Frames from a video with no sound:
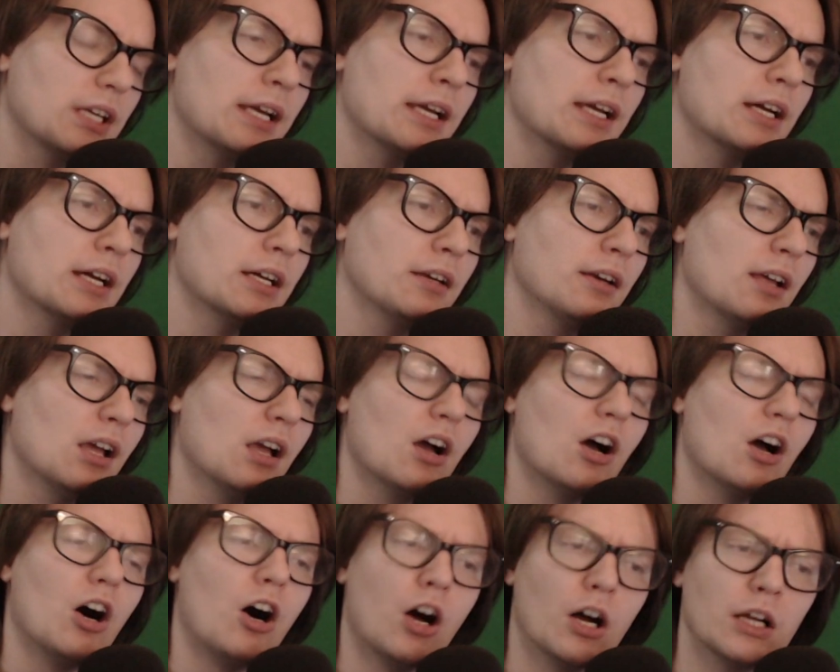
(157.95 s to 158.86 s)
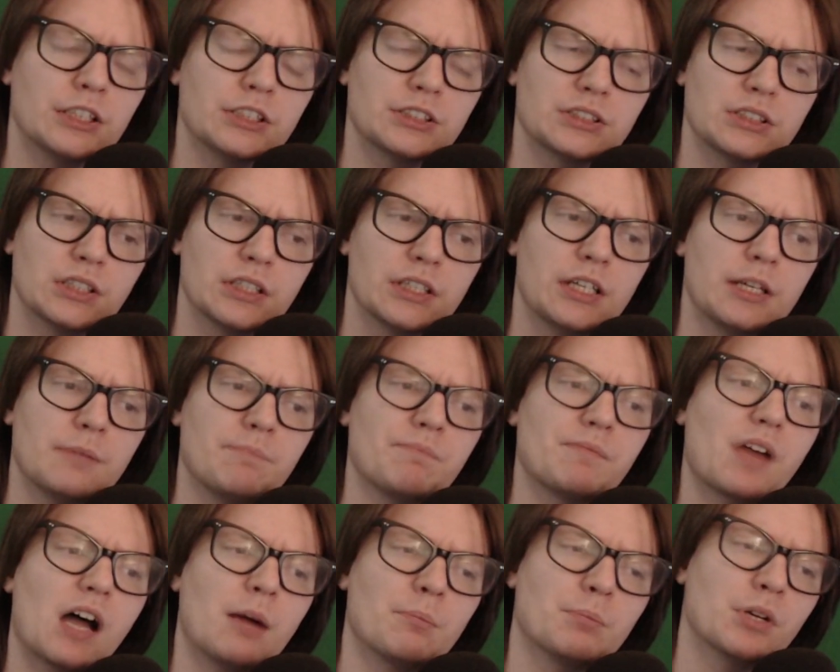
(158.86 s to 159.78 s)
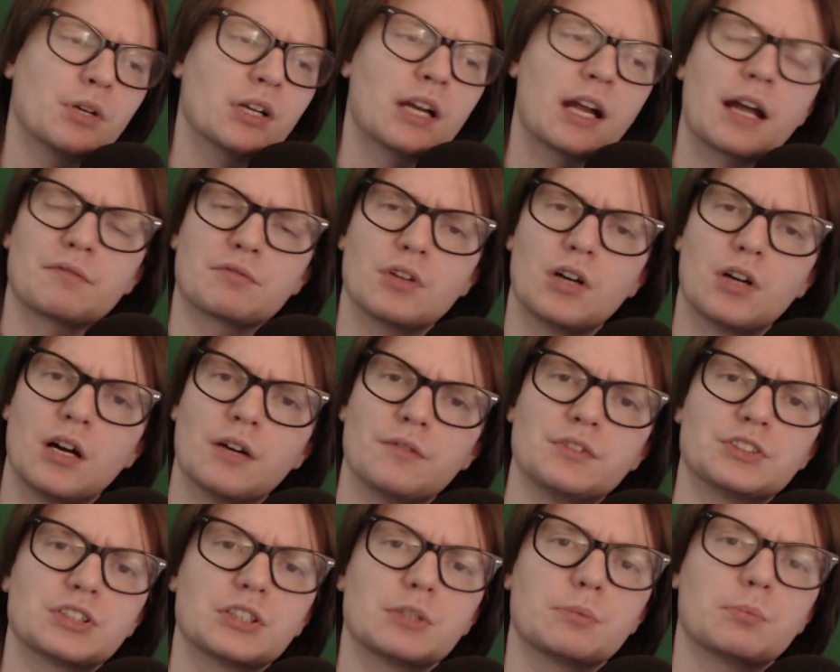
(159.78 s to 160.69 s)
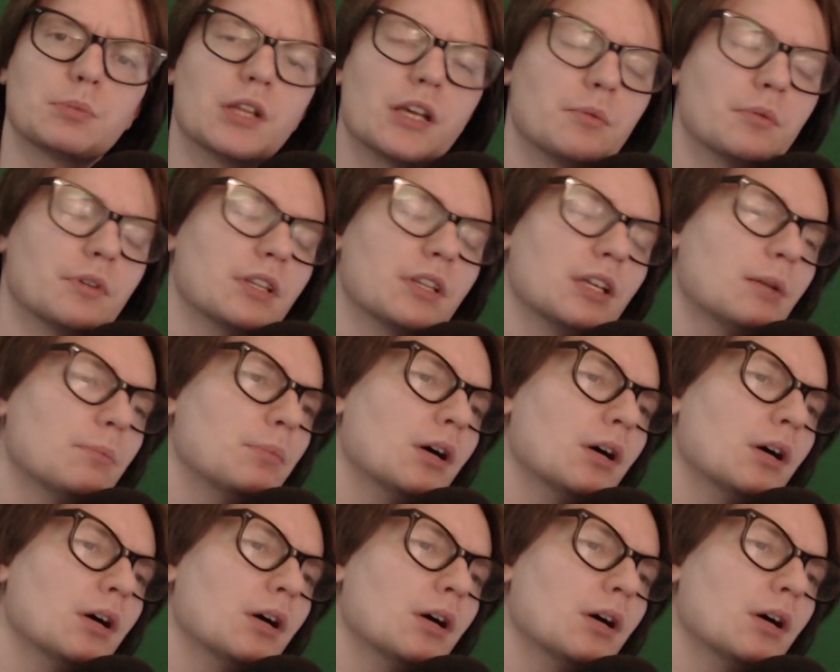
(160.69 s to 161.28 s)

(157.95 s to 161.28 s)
And honestly, I'm going to have to obviously play with it,